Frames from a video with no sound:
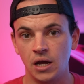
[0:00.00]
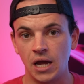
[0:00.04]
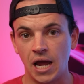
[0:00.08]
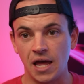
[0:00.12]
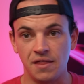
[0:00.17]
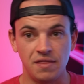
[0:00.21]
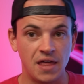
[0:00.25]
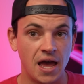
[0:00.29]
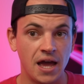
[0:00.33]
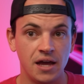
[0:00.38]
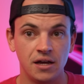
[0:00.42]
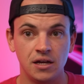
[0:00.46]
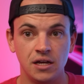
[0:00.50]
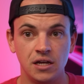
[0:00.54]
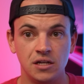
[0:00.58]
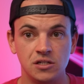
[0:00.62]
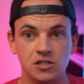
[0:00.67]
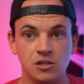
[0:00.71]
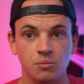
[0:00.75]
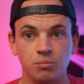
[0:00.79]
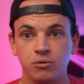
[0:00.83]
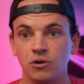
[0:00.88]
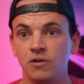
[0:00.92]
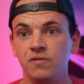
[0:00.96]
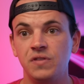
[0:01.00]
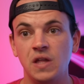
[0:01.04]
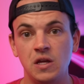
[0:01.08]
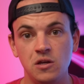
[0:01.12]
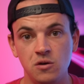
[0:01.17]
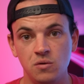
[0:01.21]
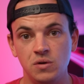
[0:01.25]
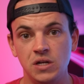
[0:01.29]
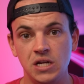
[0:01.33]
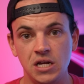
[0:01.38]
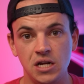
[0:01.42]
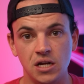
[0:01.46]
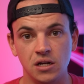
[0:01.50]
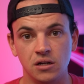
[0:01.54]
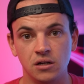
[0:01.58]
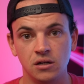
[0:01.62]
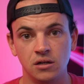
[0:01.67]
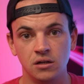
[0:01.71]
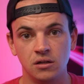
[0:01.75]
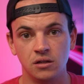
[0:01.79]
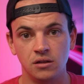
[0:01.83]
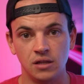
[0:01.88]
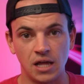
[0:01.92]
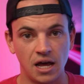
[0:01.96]
And that is the proof that you need.
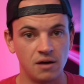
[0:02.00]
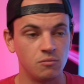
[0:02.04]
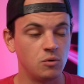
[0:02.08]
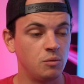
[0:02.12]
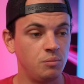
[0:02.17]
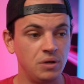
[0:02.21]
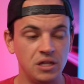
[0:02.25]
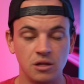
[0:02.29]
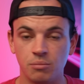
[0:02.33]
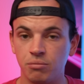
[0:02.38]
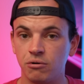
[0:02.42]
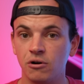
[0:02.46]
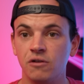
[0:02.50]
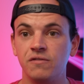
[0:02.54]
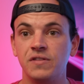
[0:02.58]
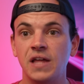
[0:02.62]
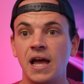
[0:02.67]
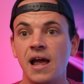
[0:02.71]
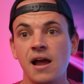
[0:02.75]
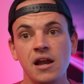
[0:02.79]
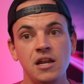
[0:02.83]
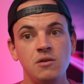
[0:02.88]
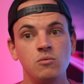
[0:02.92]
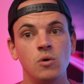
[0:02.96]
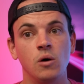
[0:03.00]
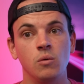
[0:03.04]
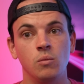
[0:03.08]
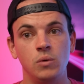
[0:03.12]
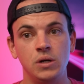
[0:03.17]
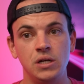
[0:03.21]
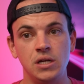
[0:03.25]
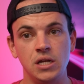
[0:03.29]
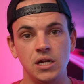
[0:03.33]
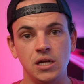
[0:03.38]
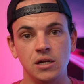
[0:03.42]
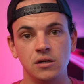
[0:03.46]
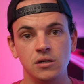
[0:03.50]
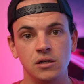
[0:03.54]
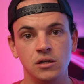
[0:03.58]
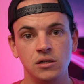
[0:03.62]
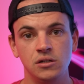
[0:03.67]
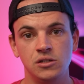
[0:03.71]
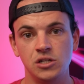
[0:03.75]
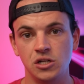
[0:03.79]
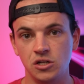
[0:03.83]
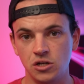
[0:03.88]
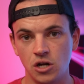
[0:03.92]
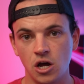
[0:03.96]
That would be the proof that anyone would need
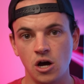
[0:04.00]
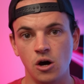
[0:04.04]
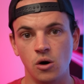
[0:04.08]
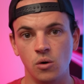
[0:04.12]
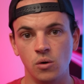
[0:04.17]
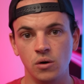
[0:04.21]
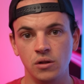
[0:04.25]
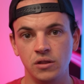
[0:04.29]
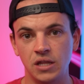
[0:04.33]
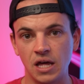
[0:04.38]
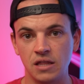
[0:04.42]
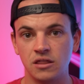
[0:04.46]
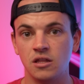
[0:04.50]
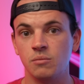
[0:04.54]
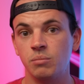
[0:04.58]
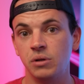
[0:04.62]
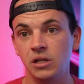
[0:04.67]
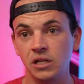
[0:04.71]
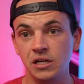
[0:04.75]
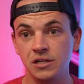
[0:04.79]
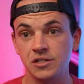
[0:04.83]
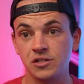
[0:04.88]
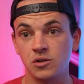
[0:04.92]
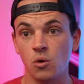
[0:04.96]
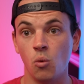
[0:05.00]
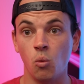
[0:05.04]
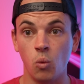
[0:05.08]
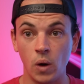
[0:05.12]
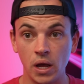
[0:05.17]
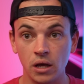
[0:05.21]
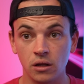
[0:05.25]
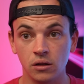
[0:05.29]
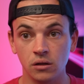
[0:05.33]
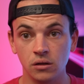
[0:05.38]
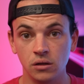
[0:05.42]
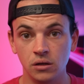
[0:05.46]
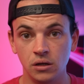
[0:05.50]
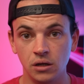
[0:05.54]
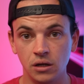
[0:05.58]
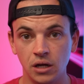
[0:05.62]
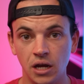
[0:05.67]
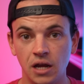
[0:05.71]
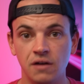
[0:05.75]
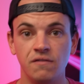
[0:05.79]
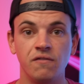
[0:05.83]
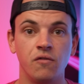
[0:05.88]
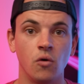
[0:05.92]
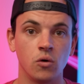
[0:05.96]
to know that the police will
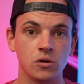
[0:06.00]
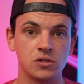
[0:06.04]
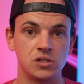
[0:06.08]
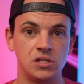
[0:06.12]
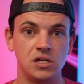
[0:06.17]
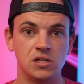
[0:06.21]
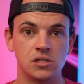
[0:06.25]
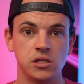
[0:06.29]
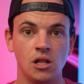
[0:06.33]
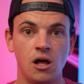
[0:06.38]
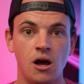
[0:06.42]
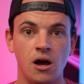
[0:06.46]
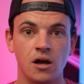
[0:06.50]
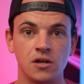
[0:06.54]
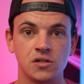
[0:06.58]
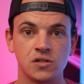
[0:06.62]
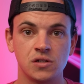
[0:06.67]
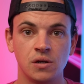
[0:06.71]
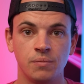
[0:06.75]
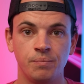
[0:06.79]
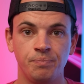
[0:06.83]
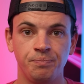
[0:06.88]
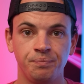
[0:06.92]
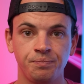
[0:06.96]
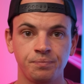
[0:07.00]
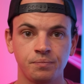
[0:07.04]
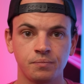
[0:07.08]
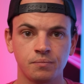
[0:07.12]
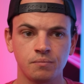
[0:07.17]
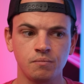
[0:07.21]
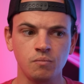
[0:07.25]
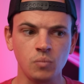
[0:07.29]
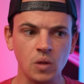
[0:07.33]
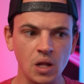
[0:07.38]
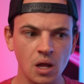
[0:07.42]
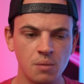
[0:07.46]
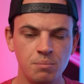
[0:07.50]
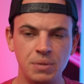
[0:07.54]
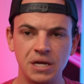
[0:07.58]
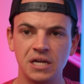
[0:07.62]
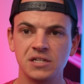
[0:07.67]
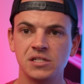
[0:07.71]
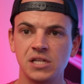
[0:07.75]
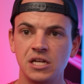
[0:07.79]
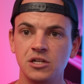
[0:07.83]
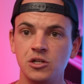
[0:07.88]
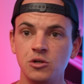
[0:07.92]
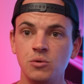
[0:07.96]
enforce these laws.
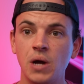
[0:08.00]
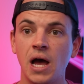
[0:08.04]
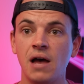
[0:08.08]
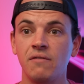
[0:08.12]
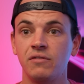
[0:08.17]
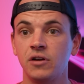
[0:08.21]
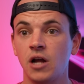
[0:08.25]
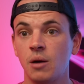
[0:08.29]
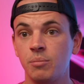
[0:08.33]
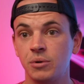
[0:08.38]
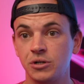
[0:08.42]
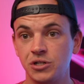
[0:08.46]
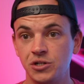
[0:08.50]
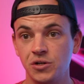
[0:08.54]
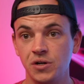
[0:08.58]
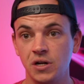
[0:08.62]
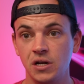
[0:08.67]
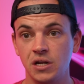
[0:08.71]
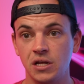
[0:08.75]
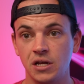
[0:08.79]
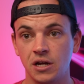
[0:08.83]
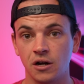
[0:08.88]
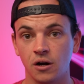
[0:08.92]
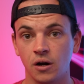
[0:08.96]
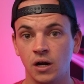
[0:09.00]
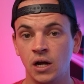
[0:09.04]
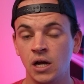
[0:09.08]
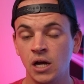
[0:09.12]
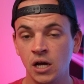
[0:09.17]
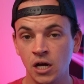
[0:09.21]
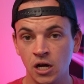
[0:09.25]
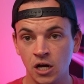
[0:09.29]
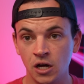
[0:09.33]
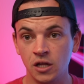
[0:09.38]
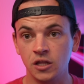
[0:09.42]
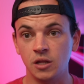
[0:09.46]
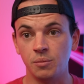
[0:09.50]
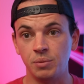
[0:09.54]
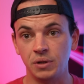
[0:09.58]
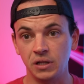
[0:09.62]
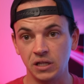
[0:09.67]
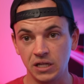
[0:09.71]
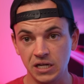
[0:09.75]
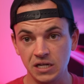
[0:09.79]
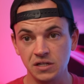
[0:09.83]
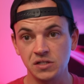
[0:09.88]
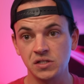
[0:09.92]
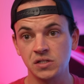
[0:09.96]
Because they do have an opportunity here. The
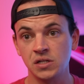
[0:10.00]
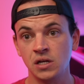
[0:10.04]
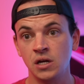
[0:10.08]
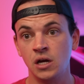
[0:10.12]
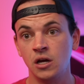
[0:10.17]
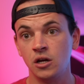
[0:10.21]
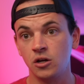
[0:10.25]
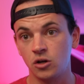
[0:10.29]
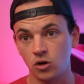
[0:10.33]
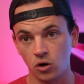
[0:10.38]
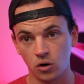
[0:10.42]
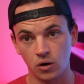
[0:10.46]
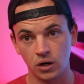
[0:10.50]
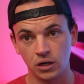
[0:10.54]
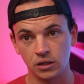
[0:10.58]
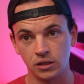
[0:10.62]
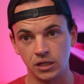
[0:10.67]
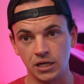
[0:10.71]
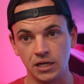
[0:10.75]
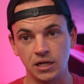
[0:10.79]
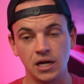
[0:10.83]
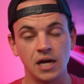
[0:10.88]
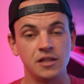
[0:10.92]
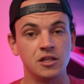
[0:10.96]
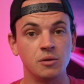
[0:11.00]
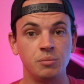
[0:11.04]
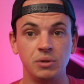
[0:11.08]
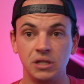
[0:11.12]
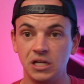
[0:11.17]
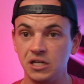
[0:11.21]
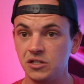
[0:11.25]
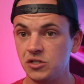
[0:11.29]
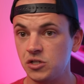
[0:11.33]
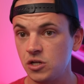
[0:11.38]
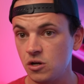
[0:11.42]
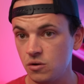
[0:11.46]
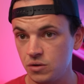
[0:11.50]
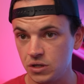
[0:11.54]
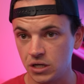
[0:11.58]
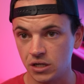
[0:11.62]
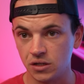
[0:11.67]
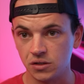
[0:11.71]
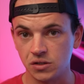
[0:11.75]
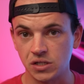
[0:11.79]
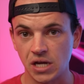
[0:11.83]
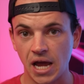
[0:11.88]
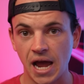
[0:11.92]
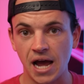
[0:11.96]
police currently, and the police
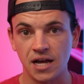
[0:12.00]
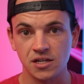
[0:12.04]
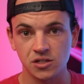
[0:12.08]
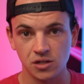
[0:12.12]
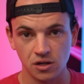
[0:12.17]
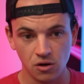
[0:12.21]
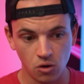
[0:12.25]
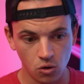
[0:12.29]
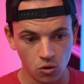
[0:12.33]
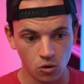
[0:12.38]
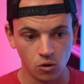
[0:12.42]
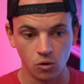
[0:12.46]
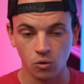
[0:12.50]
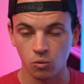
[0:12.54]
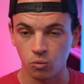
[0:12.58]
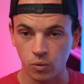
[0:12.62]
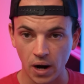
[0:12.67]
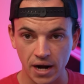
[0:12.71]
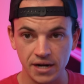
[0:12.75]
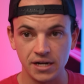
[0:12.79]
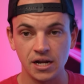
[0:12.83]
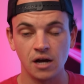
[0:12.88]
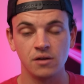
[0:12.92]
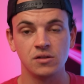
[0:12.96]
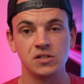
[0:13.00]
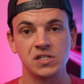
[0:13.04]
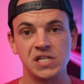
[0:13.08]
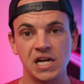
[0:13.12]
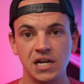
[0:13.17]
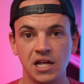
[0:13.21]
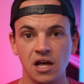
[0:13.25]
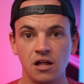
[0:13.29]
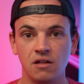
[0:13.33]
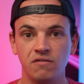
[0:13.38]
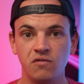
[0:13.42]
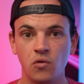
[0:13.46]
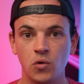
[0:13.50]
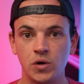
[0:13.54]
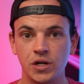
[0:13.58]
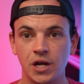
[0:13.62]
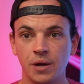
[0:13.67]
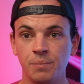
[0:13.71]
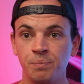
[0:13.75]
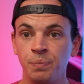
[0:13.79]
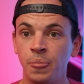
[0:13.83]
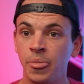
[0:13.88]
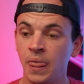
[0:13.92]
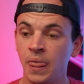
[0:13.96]
unions as a whole, right now in the state of California,